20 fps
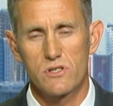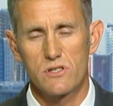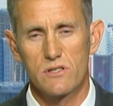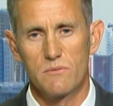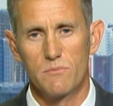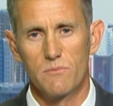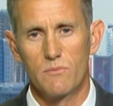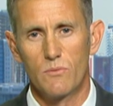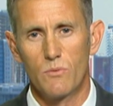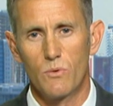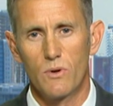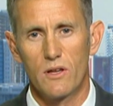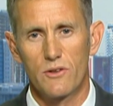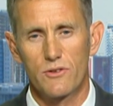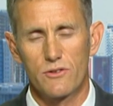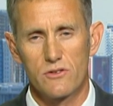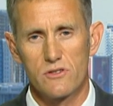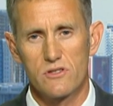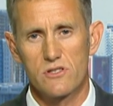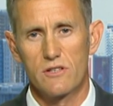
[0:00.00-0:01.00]
wish them
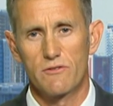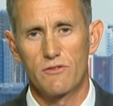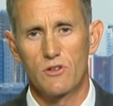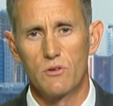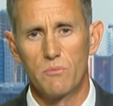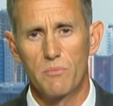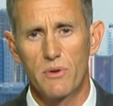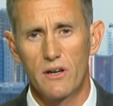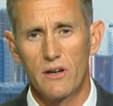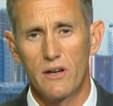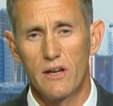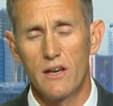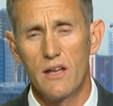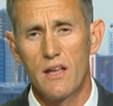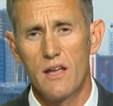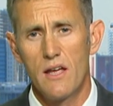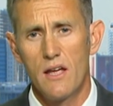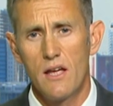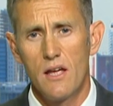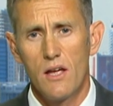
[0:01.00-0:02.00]
well through this difficult
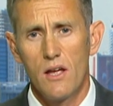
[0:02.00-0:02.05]
period.